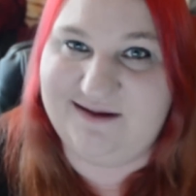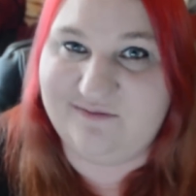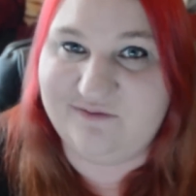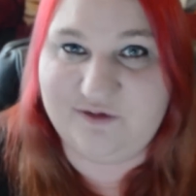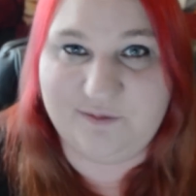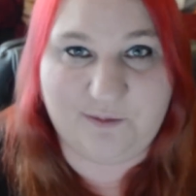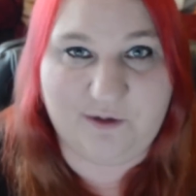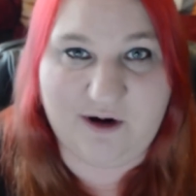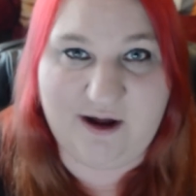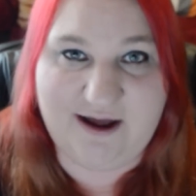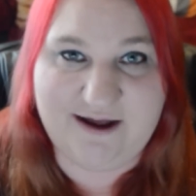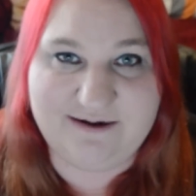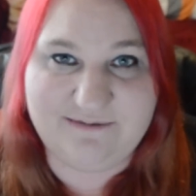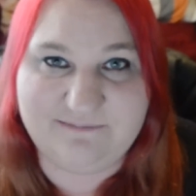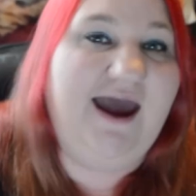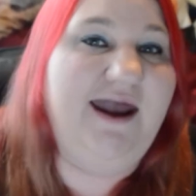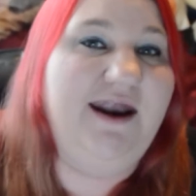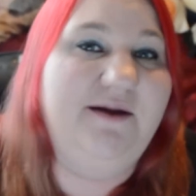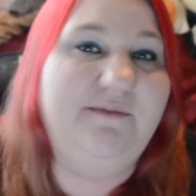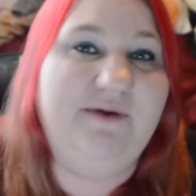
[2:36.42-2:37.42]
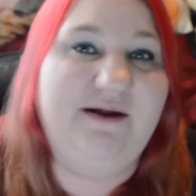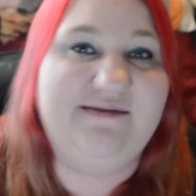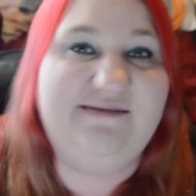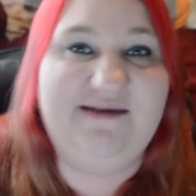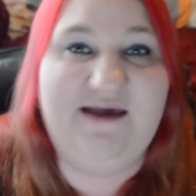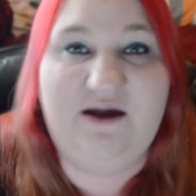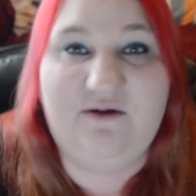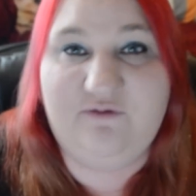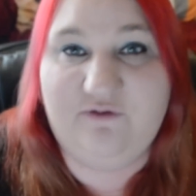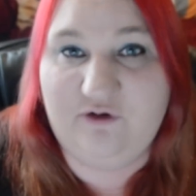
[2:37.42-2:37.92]
lived abroad. And I'm not
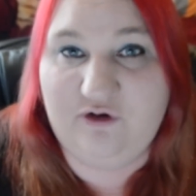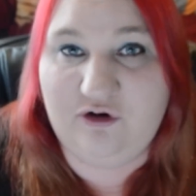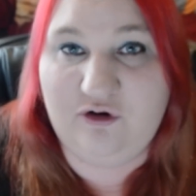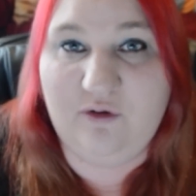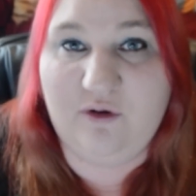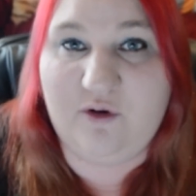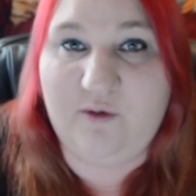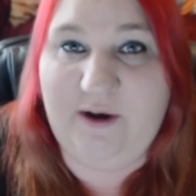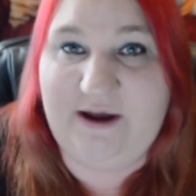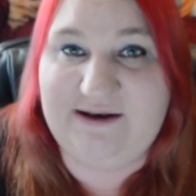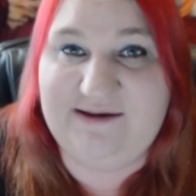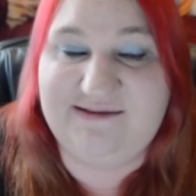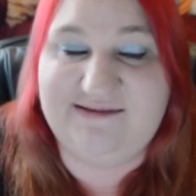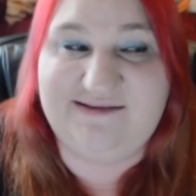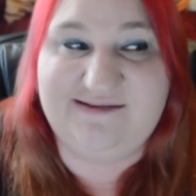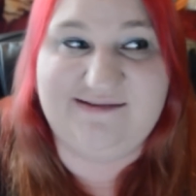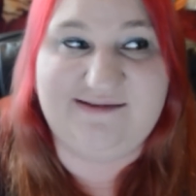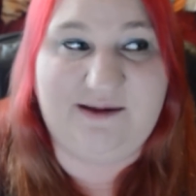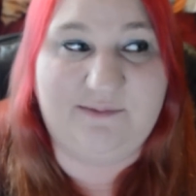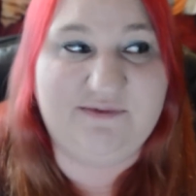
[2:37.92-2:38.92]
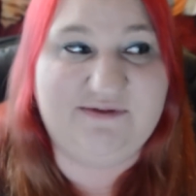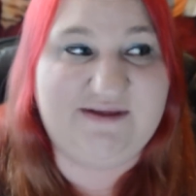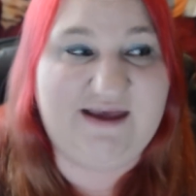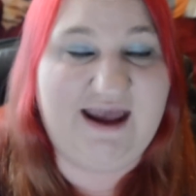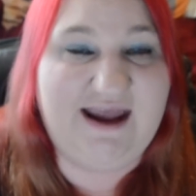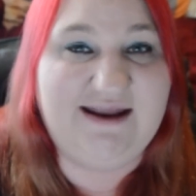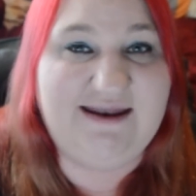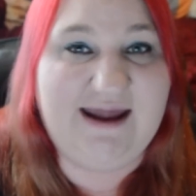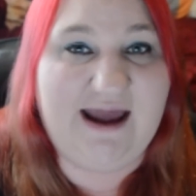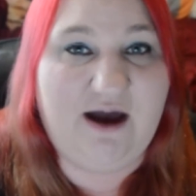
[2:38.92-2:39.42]
saying for new acquaintances, I'm
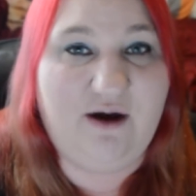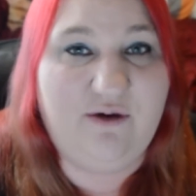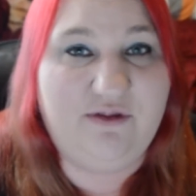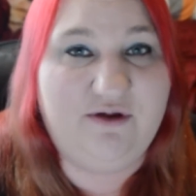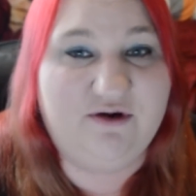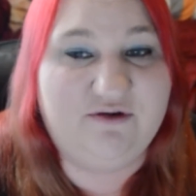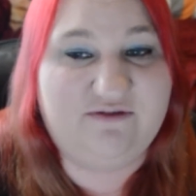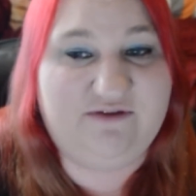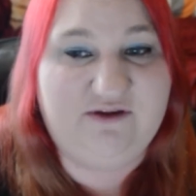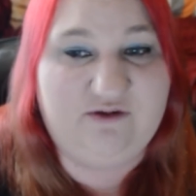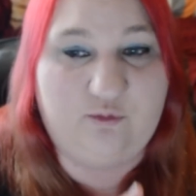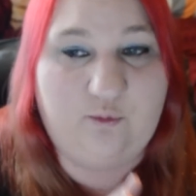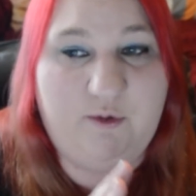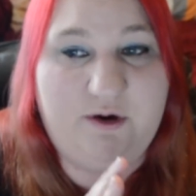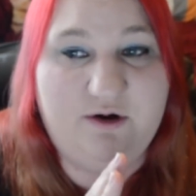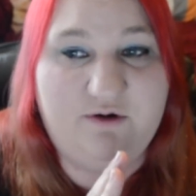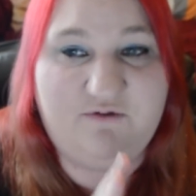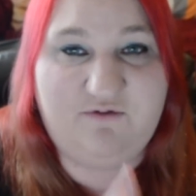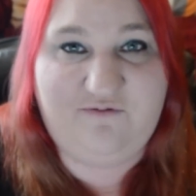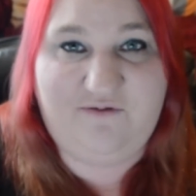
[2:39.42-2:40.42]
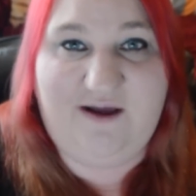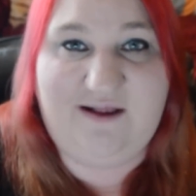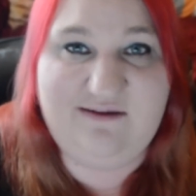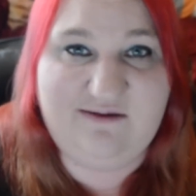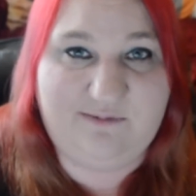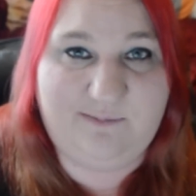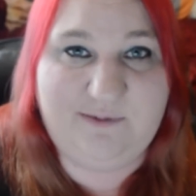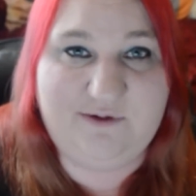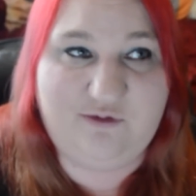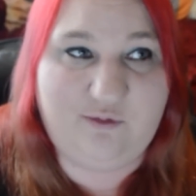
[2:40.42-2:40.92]
saying now there's this weird
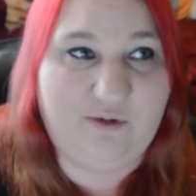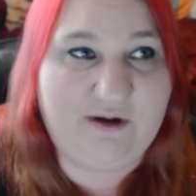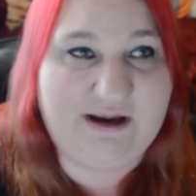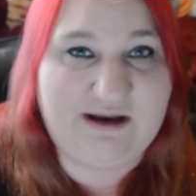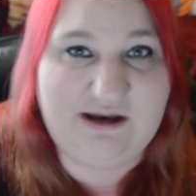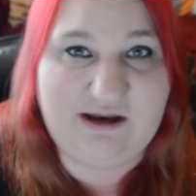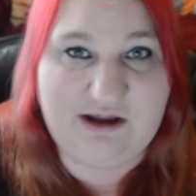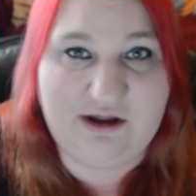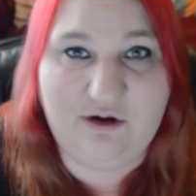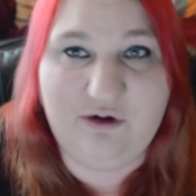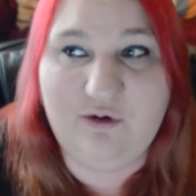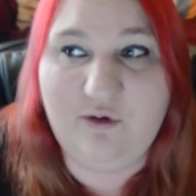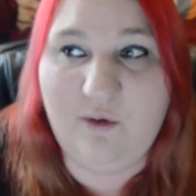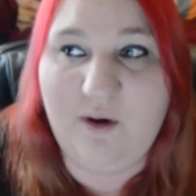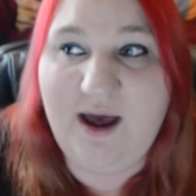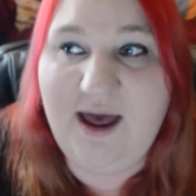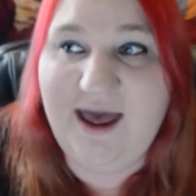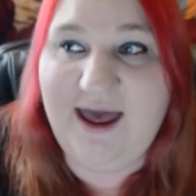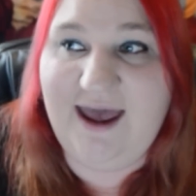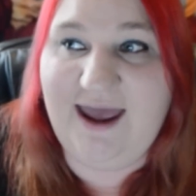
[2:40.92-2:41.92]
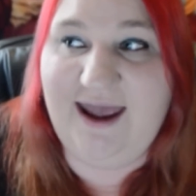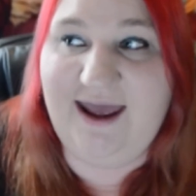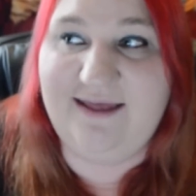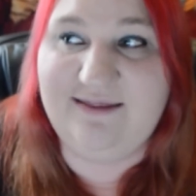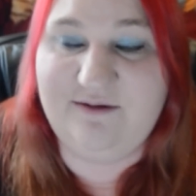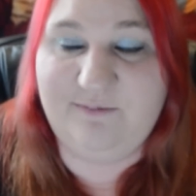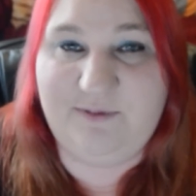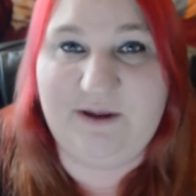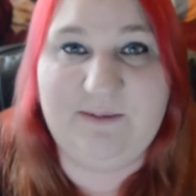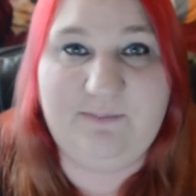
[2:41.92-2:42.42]
fence between you
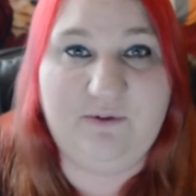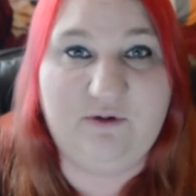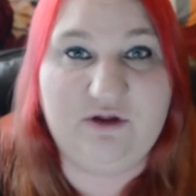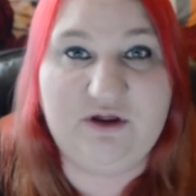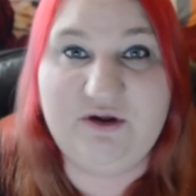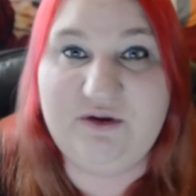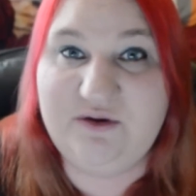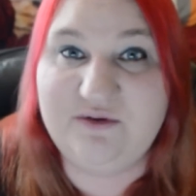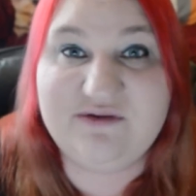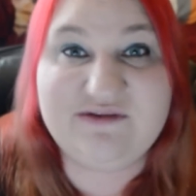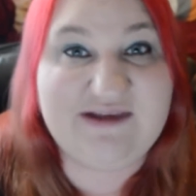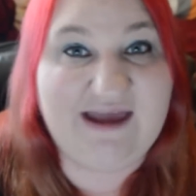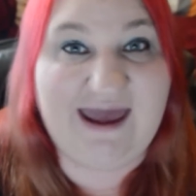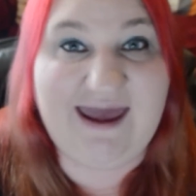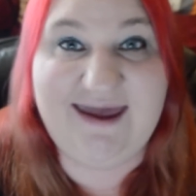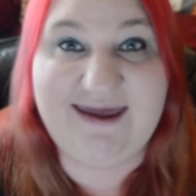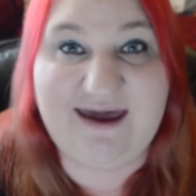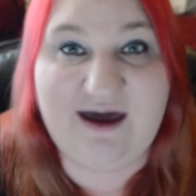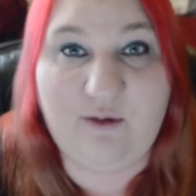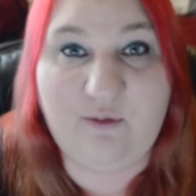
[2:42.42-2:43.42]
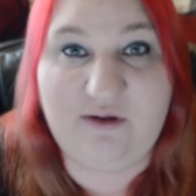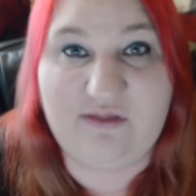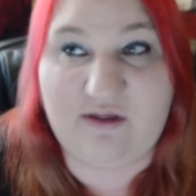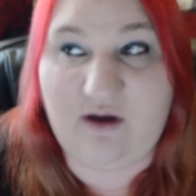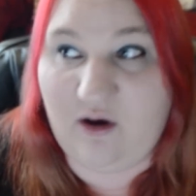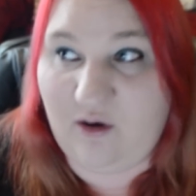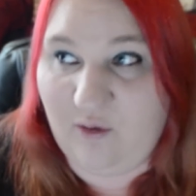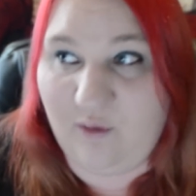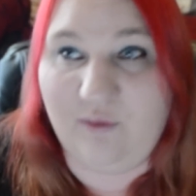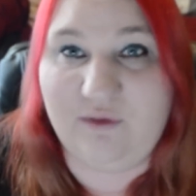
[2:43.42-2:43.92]
and the people you used to hang out with
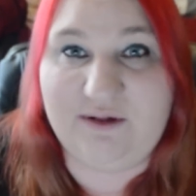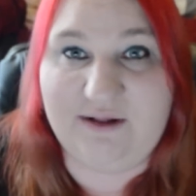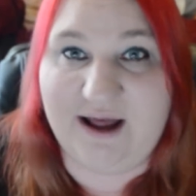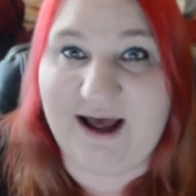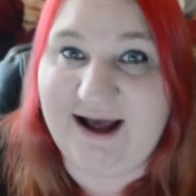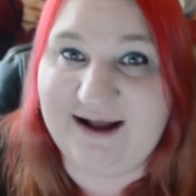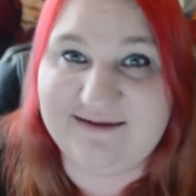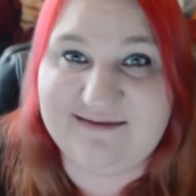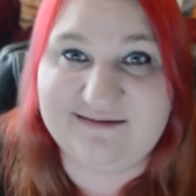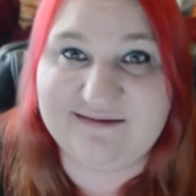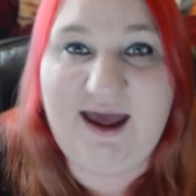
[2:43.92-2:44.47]
a whole lot.